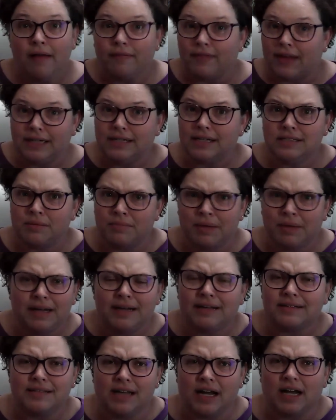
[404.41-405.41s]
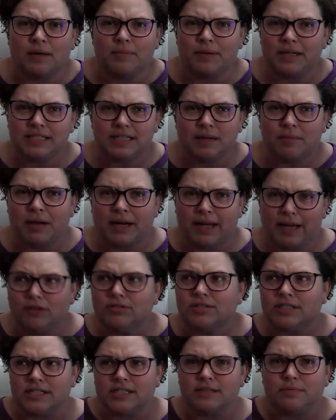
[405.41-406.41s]
That doesn't mean it's not going to be somebody
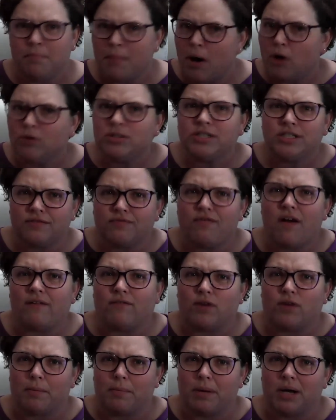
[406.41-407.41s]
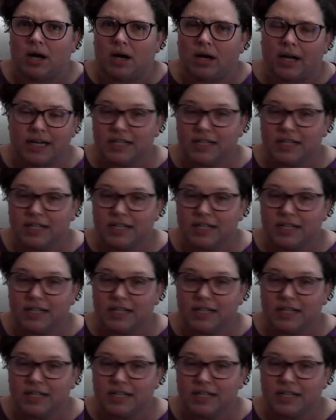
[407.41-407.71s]
else's most favorite book.